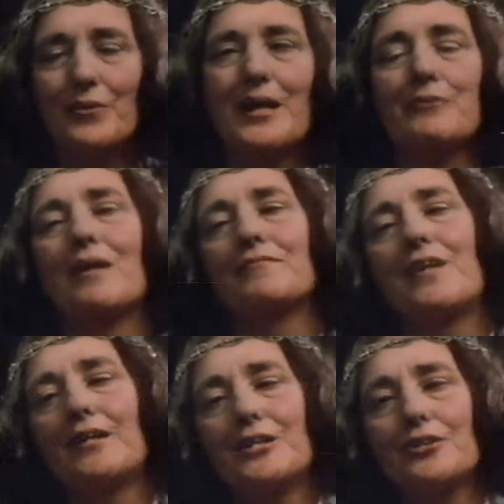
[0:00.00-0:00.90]
We had one
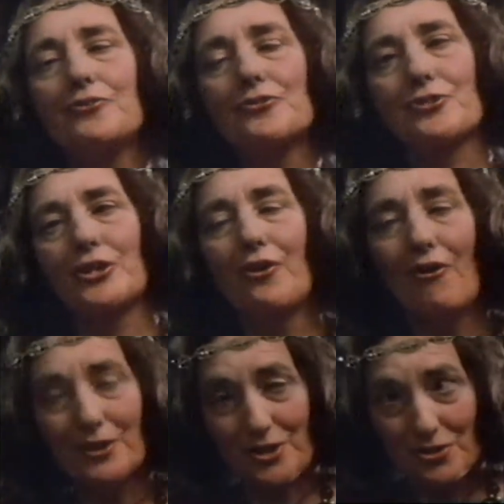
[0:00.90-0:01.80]
very interesting
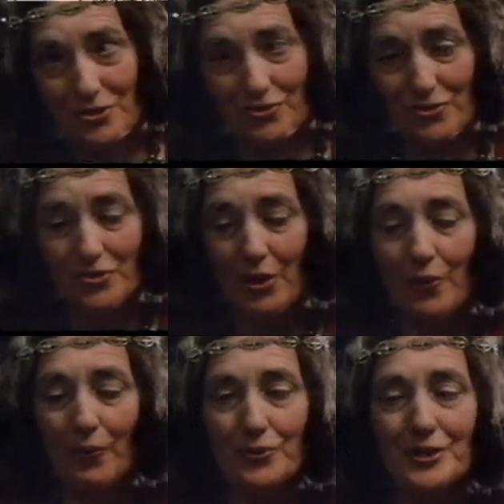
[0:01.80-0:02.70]
long distance
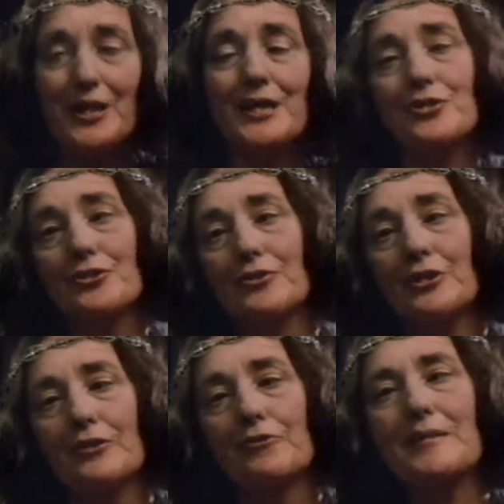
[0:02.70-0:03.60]
ordination
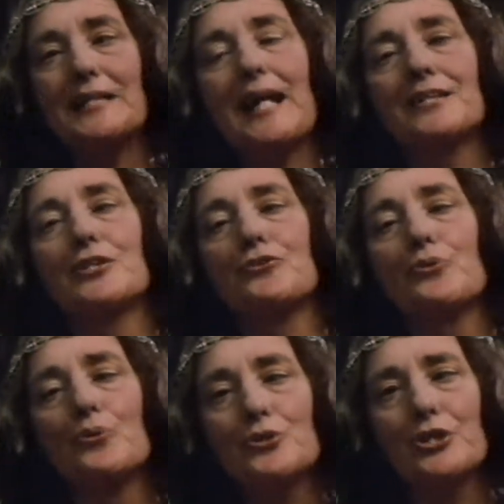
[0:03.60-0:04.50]
from Atlanta,
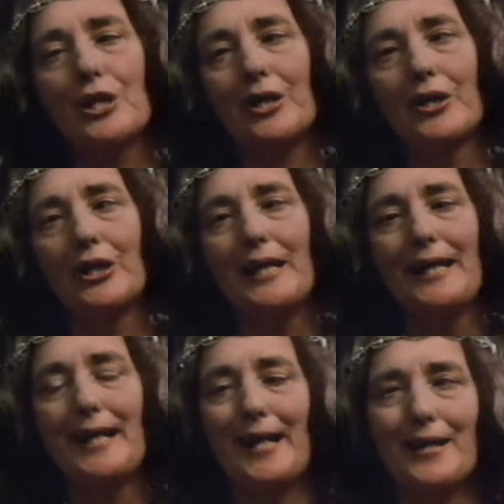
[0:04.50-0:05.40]
Georgia
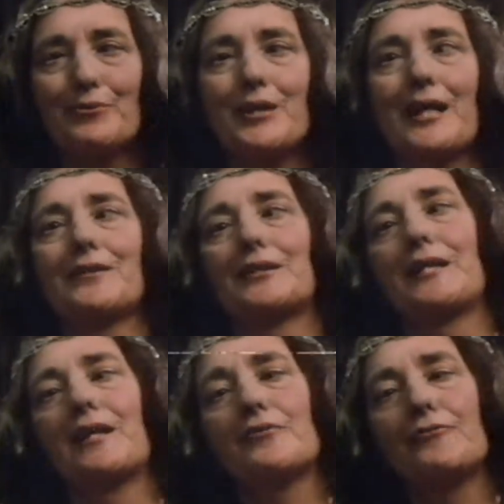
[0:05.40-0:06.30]
and we had the
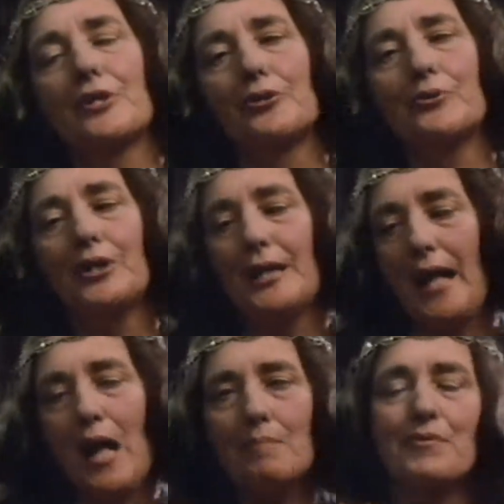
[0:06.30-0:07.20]
telephone
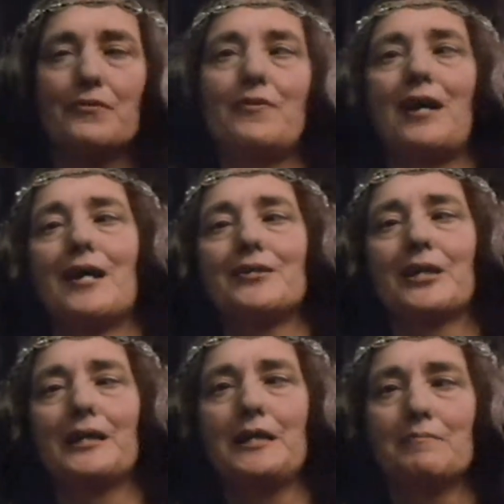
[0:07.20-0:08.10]
amplified.
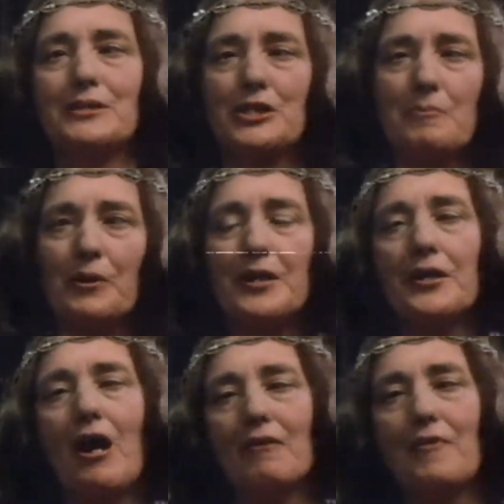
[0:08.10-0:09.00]
But typical
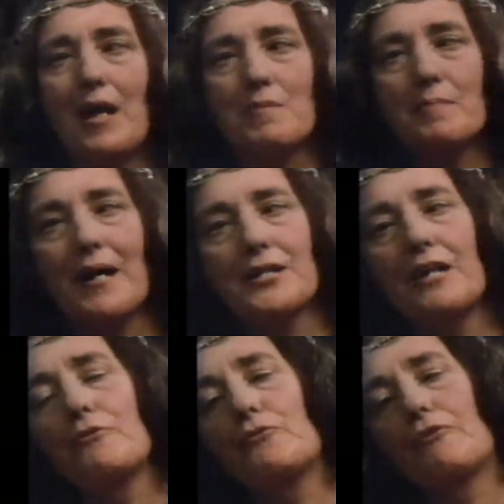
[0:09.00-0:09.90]
in our family, my
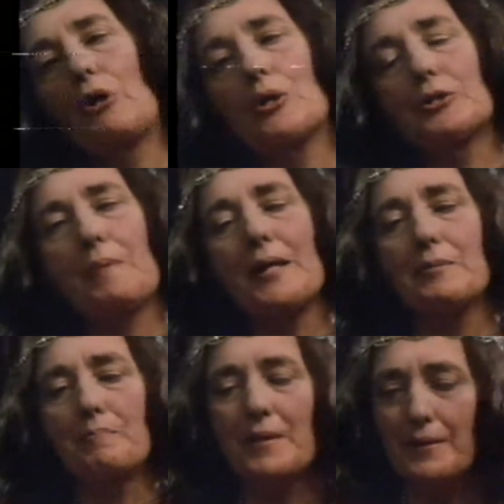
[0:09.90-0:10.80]
nephew had forgotten to pay
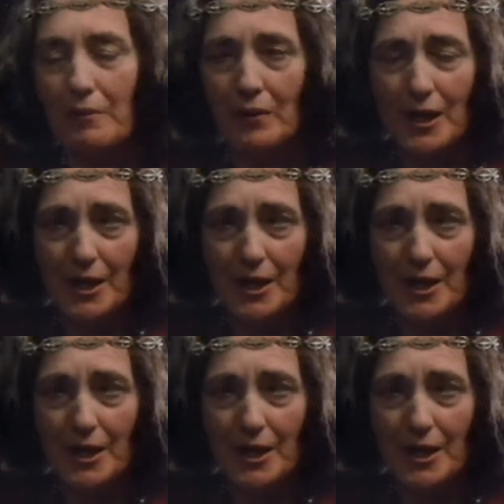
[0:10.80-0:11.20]
the bill.